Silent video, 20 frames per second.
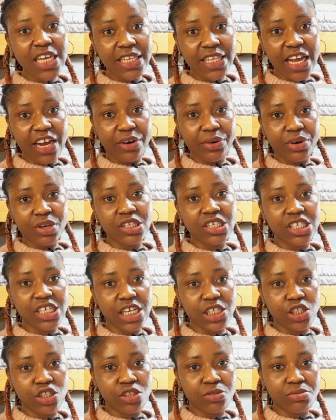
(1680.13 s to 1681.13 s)
across, sent
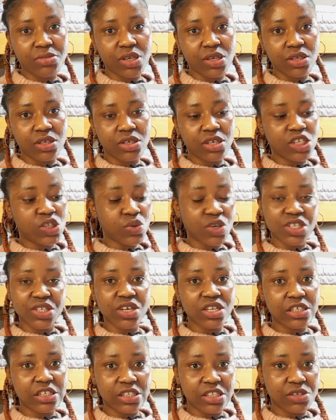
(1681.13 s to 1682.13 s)
to me. It was not
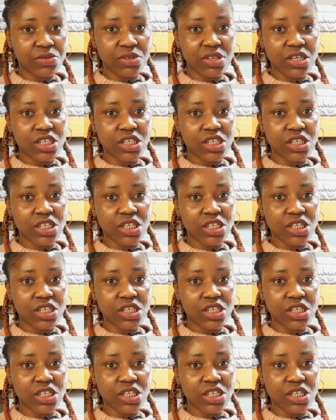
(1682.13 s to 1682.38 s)
sealed.